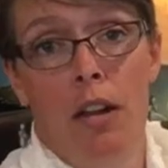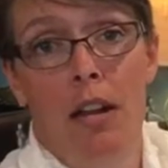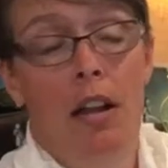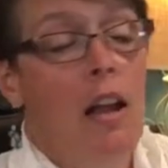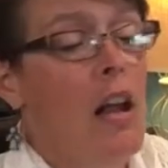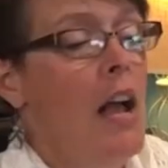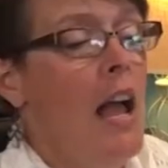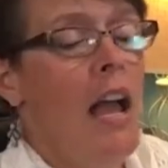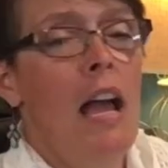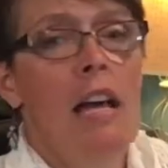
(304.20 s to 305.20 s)
right?
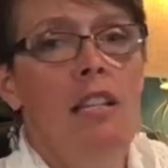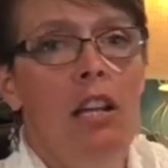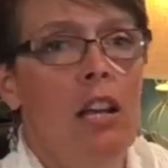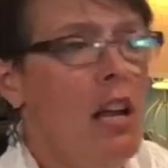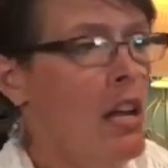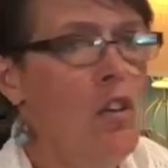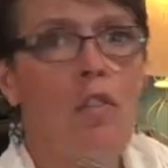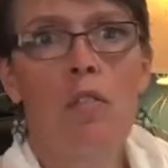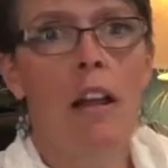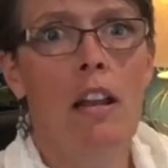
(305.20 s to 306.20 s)
And
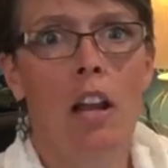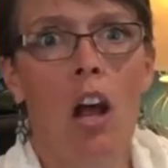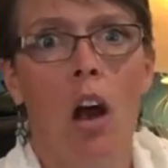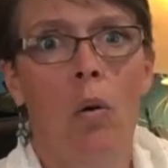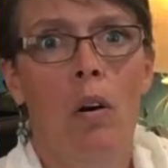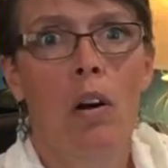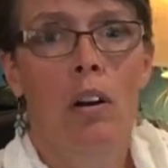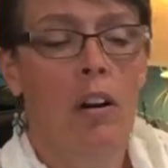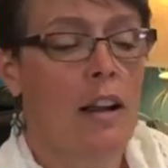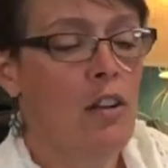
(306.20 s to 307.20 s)
you're ready to go.
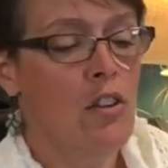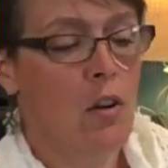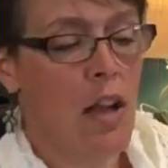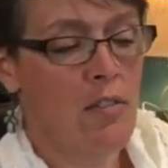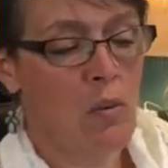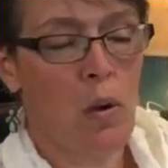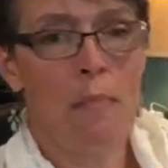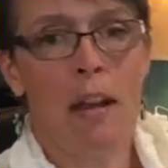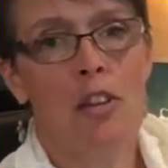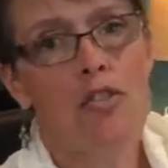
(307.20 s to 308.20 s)
All right, you don't have to worry
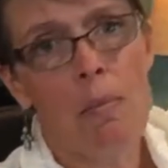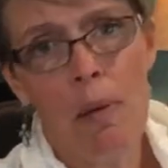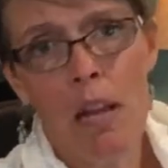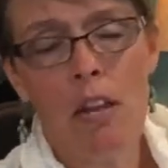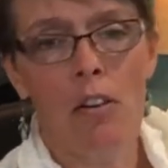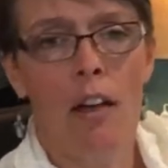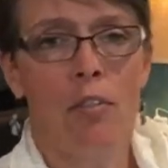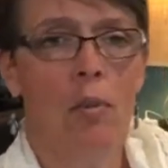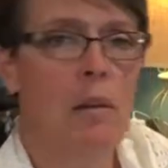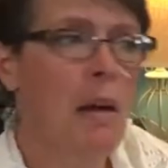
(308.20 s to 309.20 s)
about it dripping. You don't have
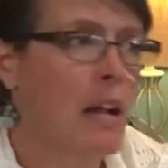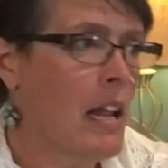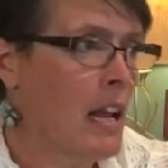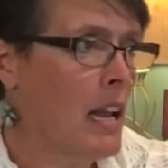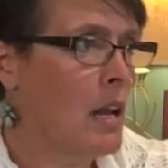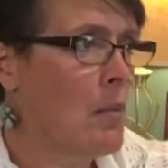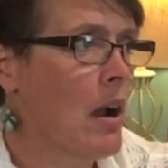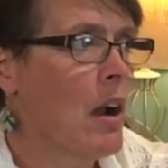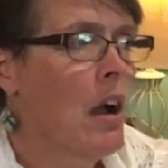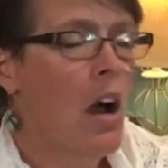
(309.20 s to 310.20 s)
to worry about it getting anywhere.